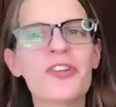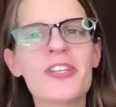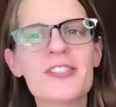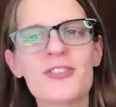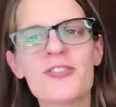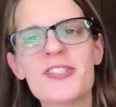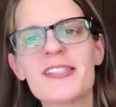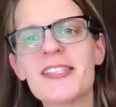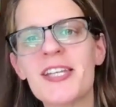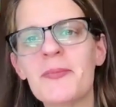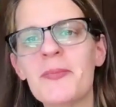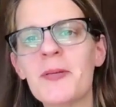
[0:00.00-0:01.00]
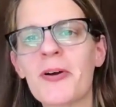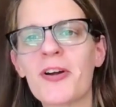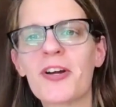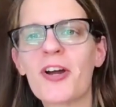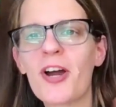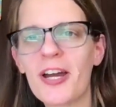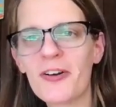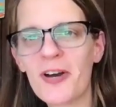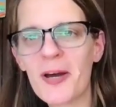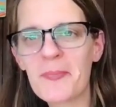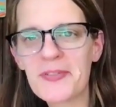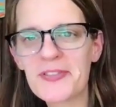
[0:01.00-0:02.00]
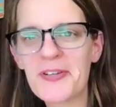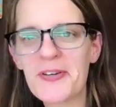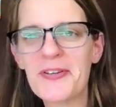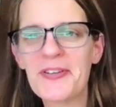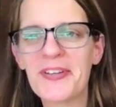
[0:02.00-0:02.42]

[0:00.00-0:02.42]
for listeners, that's Amy Parker and her episode.